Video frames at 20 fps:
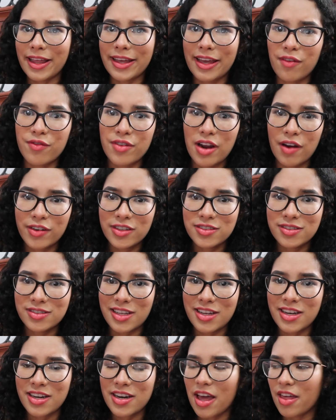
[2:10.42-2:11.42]
I've never
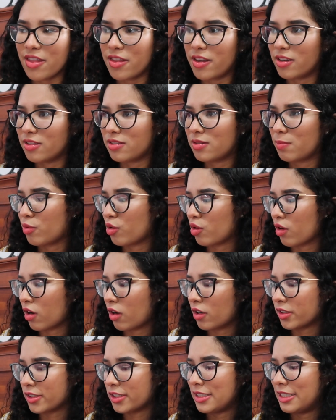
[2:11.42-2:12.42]
seen this
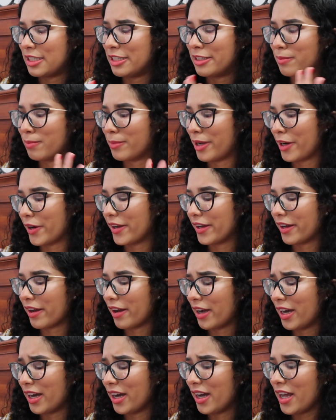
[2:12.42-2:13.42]
product in
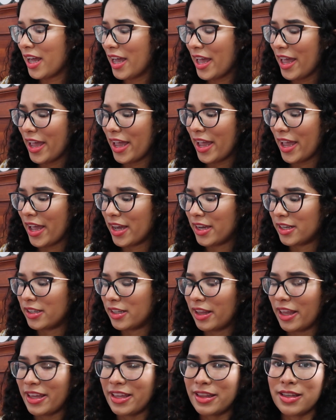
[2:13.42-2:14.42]
America, and
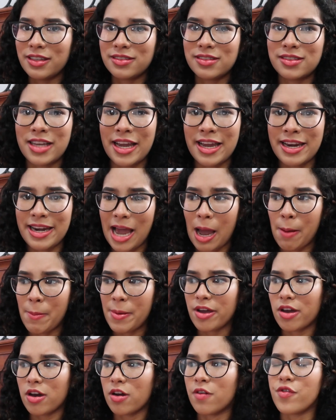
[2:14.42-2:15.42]
this
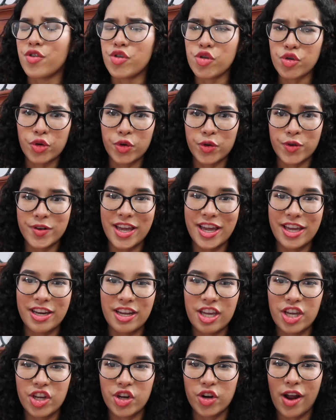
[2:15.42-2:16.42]
dynamic of you
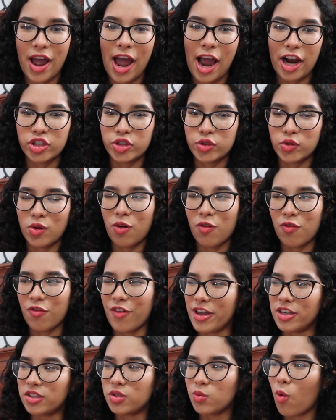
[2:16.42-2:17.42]
creating your actual
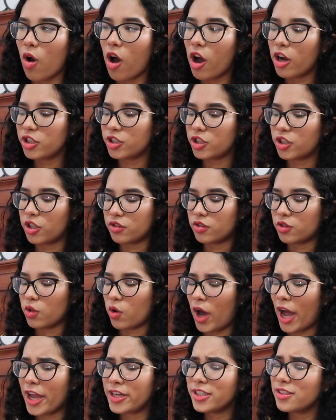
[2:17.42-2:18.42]
face wash. So
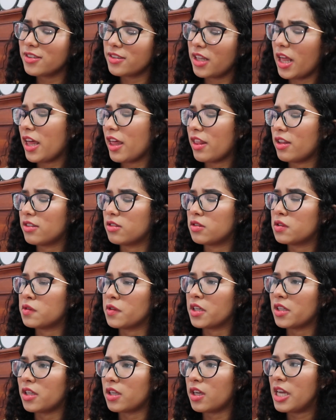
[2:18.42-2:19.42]
I just think this is
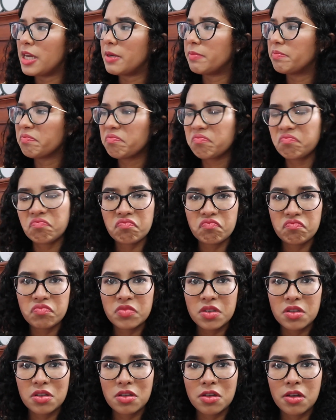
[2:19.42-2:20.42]
really
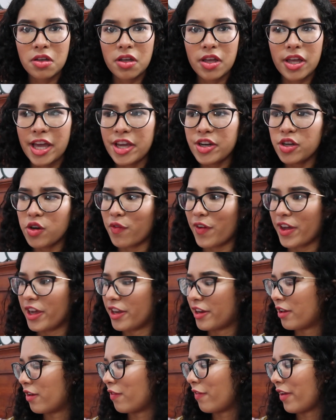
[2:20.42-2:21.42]

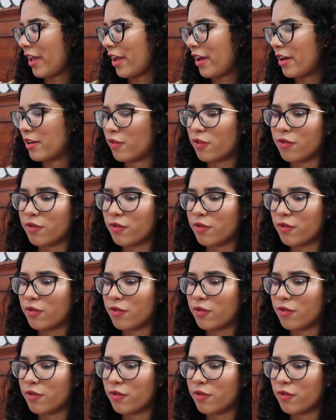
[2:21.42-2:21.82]
innovative and